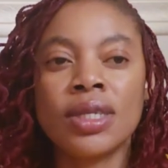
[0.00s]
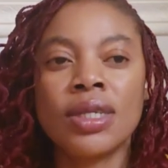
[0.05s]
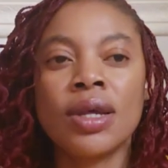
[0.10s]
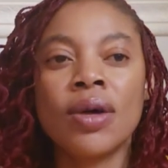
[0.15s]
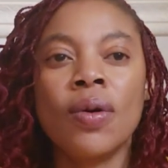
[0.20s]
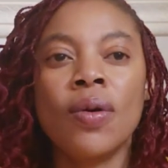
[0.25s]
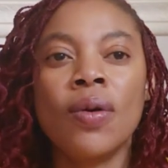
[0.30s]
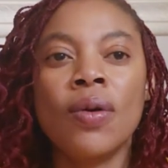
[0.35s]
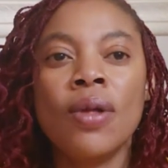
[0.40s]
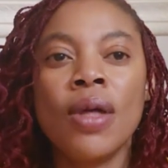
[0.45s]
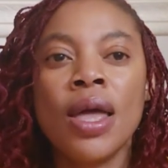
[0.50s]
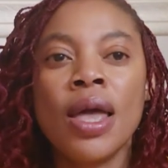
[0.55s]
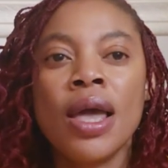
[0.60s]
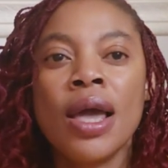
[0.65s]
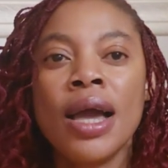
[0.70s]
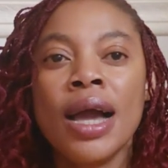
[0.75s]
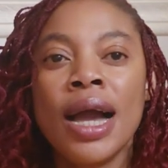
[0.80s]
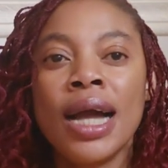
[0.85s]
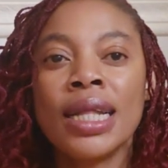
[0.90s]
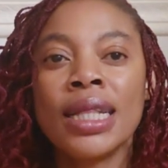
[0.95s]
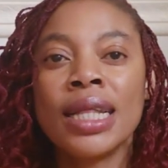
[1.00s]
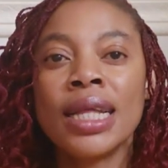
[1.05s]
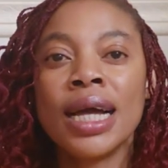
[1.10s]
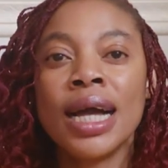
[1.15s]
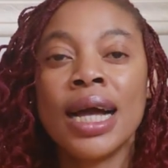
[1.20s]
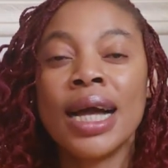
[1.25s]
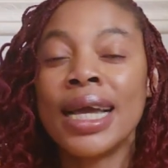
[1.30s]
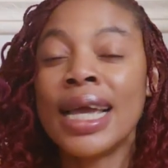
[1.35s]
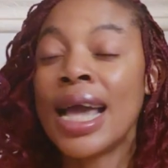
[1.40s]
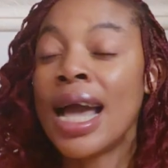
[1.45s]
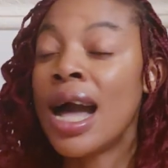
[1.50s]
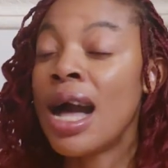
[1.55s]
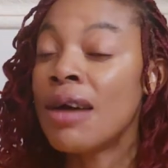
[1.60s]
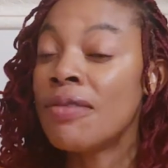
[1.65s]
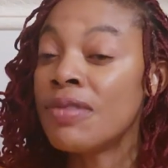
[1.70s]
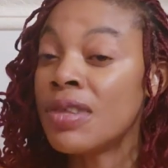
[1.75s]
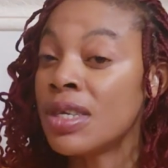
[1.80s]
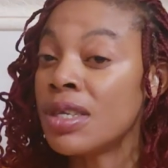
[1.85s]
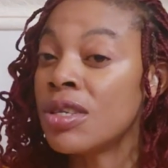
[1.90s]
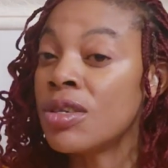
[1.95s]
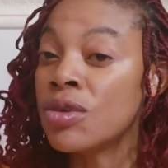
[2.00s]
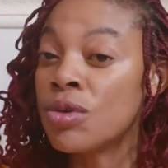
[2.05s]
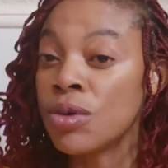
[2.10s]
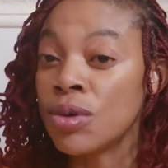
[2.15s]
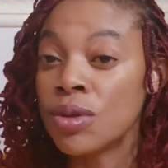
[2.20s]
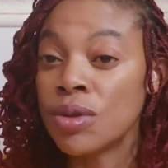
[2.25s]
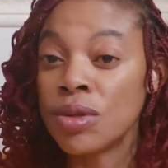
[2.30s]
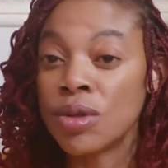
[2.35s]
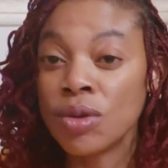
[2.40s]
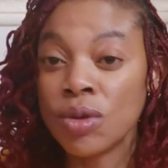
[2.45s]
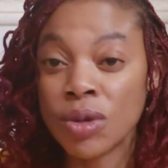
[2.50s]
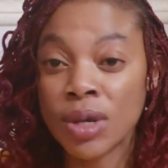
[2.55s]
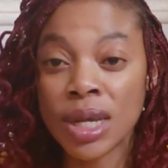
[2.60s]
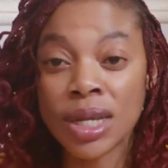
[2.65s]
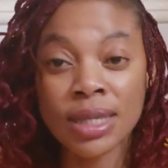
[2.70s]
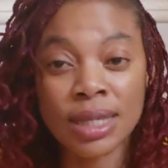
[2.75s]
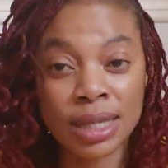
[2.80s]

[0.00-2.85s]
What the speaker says: So, and I have this good looking